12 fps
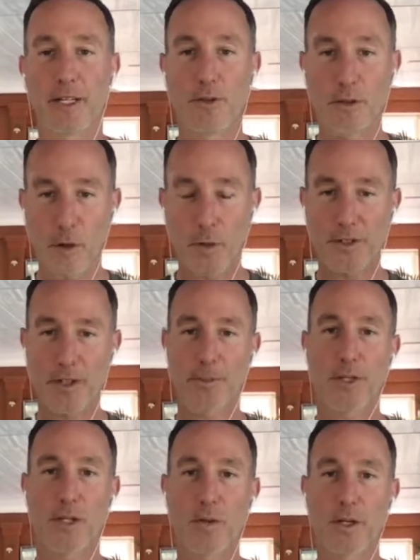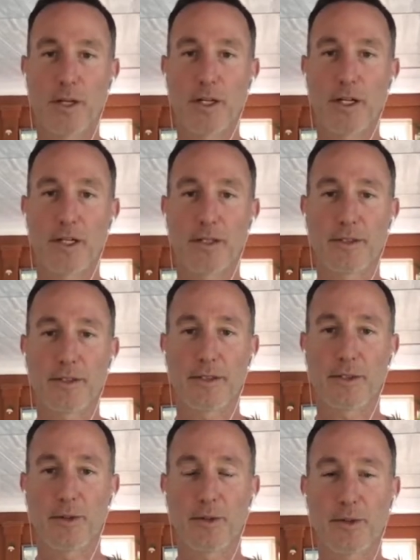You know there's something going on.
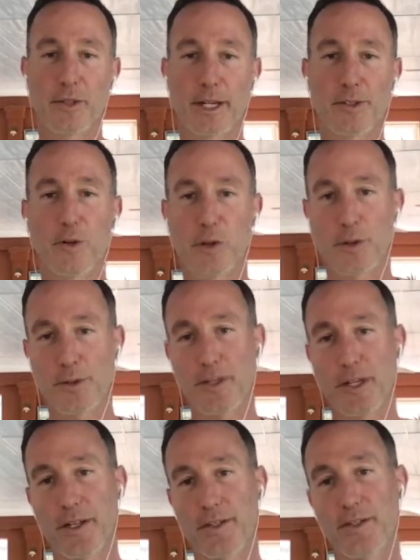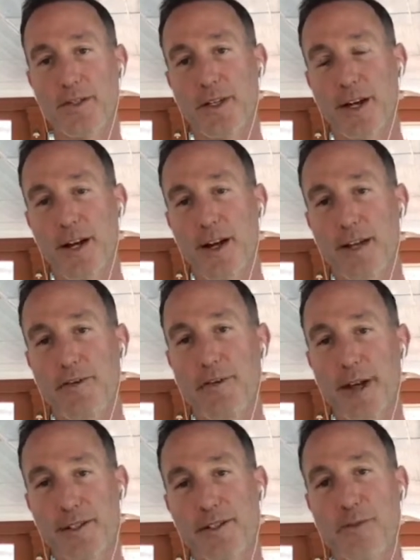So like Soros says,
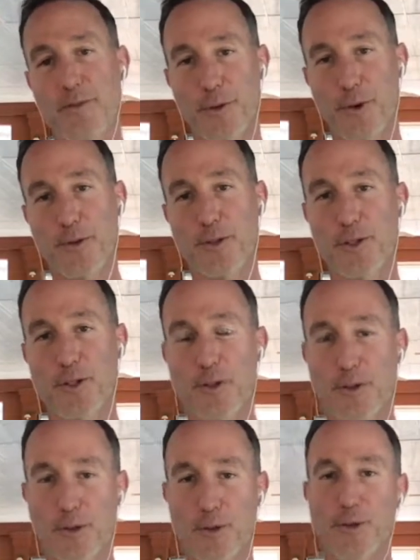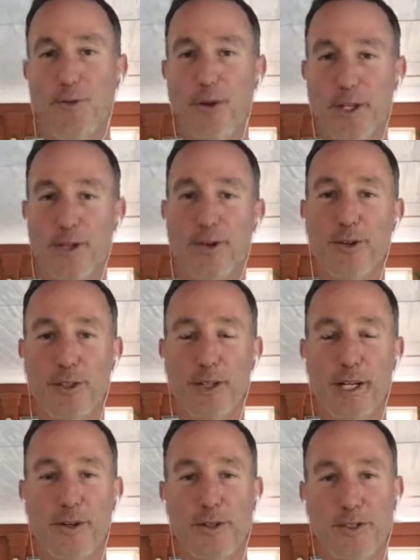invest first, do research
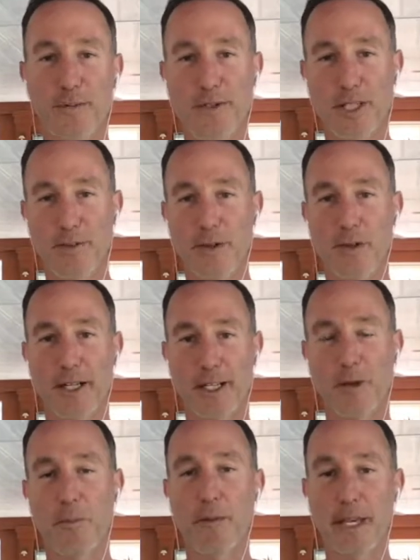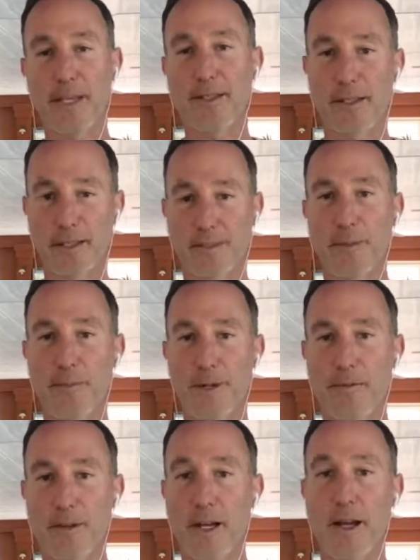later. So I'm just giving you like a little piece and snippet
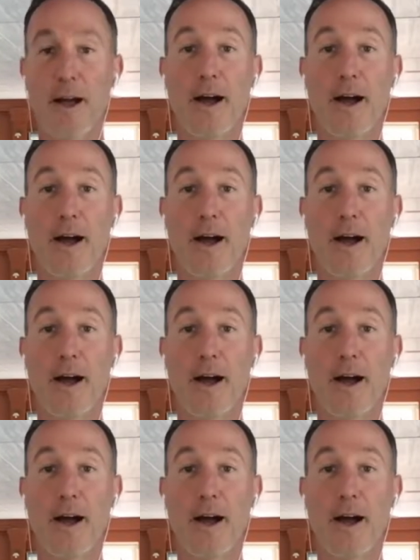of it.